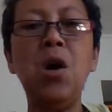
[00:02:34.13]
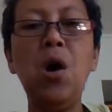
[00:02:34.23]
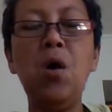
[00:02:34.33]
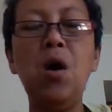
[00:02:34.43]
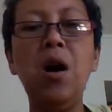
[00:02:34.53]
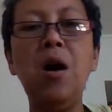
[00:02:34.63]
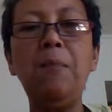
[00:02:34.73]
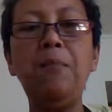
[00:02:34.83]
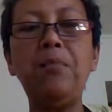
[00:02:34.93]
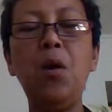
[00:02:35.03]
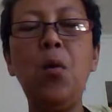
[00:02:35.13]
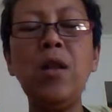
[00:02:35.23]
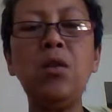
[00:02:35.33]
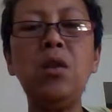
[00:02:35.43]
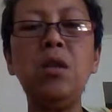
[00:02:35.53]
So
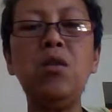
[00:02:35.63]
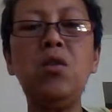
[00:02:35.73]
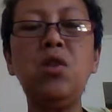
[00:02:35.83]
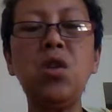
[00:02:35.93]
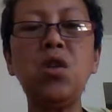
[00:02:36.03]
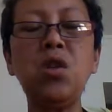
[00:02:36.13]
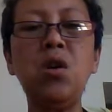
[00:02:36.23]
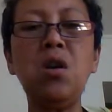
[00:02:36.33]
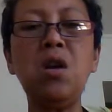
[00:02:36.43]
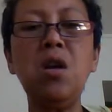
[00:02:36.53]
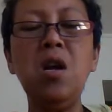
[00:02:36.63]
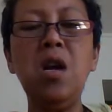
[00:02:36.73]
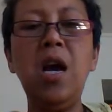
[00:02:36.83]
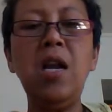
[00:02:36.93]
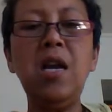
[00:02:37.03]
went to the
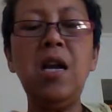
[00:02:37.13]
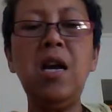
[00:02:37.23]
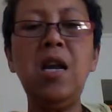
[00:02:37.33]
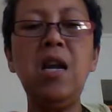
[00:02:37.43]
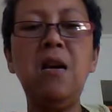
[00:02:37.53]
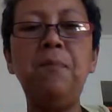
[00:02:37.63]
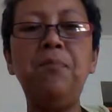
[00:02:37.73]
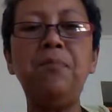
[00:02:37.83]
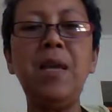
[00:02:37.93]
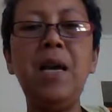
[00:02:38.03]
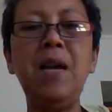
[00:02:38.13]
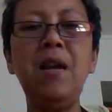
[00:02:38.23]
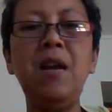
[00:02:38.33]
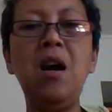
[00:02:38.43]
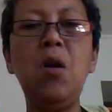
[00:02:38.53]
doctor, and then
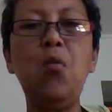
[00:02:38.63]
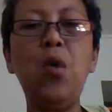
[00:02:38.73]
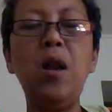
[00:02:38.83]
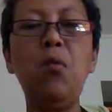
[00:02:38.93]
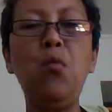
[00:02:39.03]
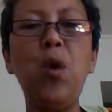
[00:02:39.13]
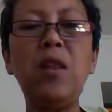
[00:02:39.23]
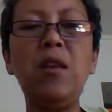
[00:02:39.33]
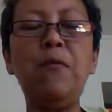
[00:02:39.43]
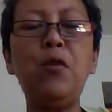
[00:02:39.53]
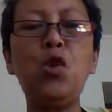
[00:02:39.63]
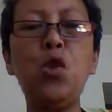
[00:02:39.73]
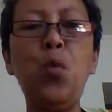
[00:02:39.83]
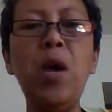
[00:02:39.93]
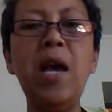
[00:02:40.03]
waited
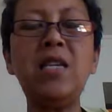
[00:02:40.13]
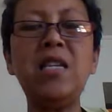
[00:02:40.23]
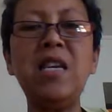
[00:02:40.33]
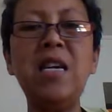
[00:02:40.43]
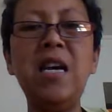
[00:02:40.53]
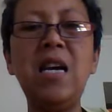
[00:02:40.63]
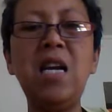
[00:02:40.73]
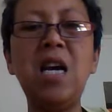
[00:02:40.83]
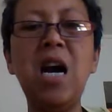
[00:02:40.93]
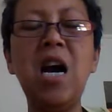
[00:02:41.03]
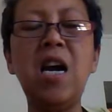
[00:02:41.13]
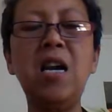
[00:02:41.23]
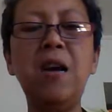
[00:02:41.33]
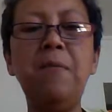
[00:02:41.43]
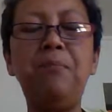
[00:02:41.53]
for 2 weeks, and then I
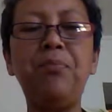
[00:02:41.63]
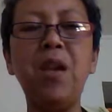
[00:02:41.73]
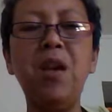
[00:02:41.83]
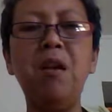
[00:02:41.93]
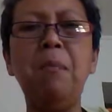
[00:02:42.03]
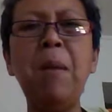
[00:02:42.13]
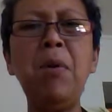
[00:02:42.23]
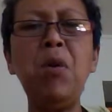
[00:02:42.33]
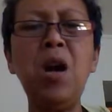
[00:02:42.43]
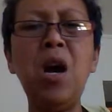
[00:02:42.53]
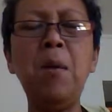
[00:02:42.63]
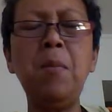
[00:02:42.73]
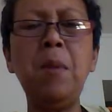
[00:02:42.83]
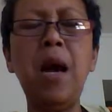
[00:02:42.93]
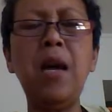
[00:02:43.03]
had a
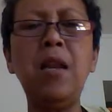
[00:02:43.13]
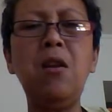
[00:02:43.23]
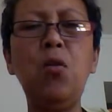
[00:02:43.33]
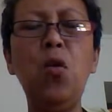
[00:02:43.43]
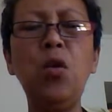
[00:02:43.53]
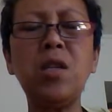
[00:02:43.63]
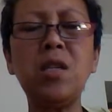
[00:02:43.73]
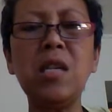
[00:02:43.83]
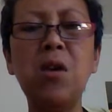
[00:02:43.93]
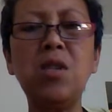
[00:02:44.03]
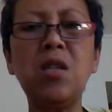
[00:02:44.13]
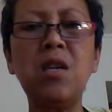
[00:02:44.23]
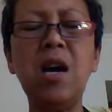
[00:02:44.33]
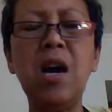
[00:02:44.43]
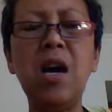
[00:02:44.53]
mammogram. I had an
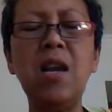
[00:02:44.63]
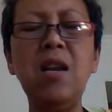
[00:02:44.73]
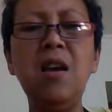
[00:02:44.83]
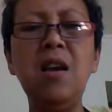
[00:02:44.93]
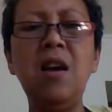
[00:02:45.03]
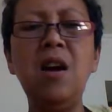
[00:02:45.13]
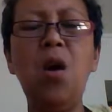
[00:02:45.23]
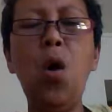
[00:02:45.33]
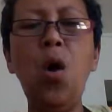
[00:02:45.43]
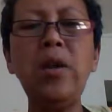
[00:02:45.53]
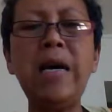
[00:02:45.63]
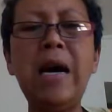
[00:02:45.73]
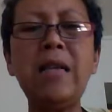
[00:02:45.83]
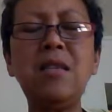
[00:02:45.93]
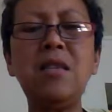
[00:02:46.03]
ultrasound scan,
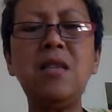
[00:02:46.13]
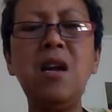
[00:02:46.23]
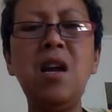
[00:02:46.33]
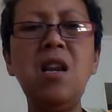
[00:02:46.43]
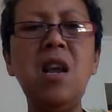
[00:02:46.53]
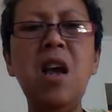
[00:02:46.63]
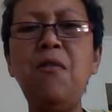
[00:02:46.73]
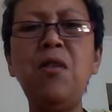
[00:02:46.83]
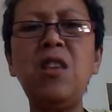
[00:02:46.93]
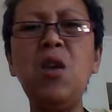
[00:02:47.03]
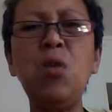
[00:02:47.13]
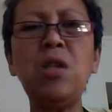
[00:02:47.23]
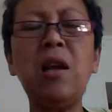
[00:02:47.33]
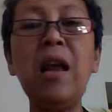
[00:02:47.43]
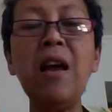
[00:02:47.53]
all that, and
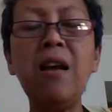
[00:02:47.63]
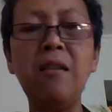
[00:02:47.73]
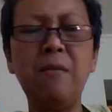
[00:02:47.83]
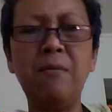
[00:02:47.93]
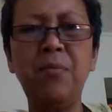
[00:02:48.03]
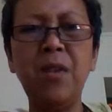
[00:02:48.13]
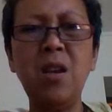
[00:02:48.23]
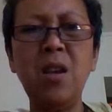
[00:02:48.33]
everything was clear.